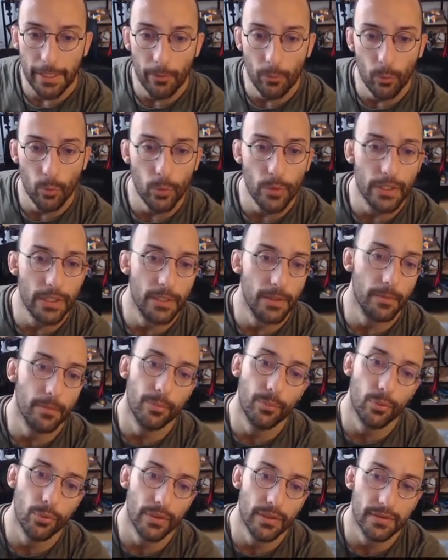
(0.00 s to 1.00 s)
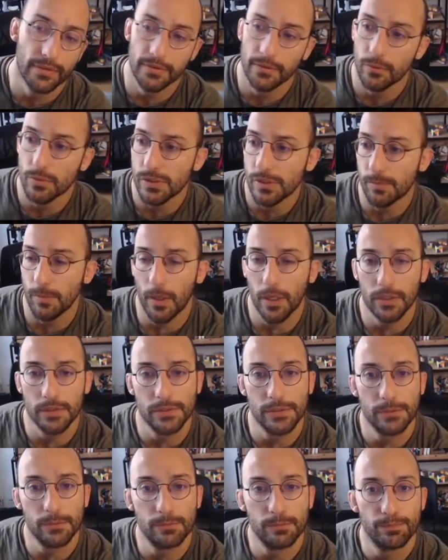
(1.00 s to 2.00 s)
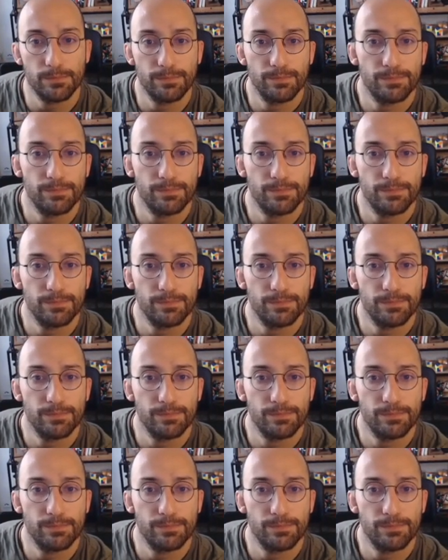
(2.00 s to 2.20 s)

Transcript: and we print the response.